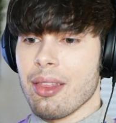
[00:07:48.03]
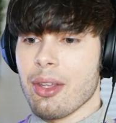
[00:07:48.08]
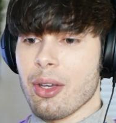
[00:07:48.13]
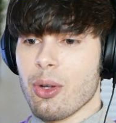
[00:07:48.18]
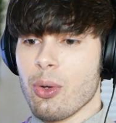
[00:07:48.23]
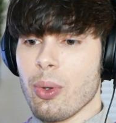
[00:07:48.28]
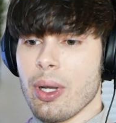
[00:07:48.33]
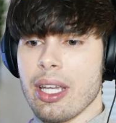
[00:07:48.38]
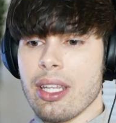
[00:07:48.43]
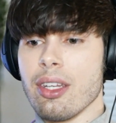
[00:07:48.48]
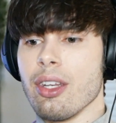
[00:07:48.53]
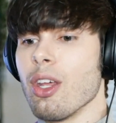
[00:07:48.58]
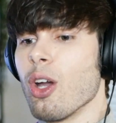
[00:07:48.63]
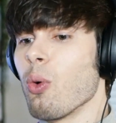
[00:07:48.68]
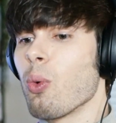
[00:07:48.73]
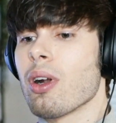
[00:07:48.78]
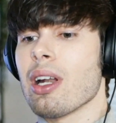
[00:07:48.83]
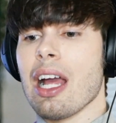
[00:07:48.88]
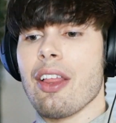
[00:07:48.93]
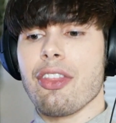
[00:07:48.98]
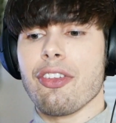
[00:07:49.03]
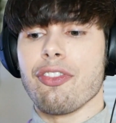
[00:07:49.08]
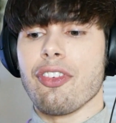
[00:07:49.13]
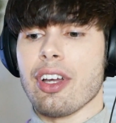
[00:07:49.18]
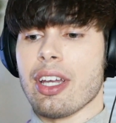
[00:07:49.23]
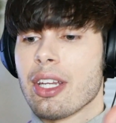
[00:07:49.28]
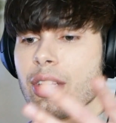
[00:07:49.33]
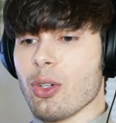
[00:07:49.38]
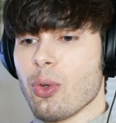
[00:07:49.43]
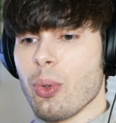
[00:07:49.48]
The queen. No, we're not the
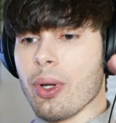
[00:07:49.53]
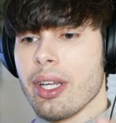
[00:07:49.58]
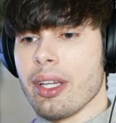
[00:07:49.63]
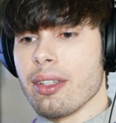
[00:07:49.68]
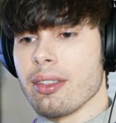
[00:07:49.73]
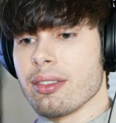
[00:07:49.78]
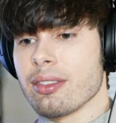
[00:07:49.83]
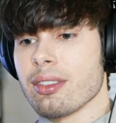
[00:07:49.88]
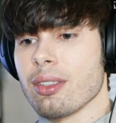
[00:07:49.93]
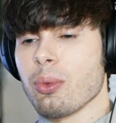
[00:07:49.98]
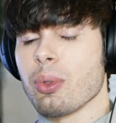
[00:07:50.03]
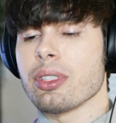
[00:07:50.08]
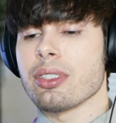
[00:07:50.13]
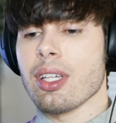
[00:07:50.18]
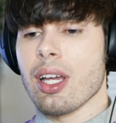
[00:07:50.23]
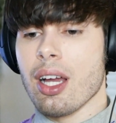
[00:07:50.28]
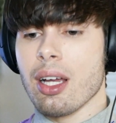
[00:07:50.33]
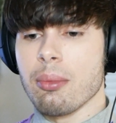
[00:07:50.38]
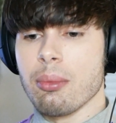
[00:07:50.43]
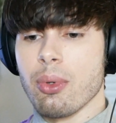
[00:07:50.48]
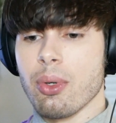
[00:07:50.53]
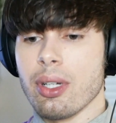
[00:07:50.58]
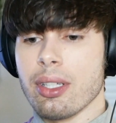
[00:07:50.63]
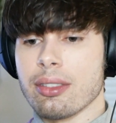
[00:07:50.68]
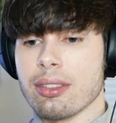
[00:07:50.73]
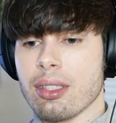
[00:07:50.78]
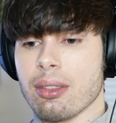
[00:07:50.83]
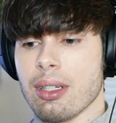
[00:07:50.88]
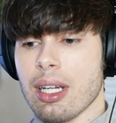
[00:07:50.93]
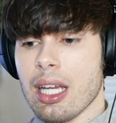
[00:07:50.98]
fucking queens. We're
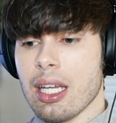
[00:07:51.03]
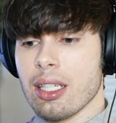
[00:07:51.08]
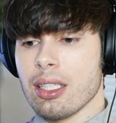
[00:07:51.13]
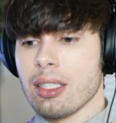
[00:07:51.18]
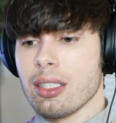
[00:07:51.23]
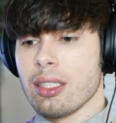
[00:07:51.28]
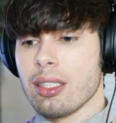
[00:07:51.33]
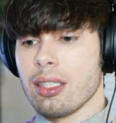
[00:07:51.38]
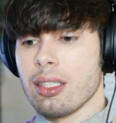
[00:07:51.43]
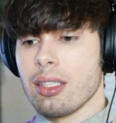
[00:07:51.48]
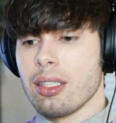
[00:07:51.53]
tomboys, all right?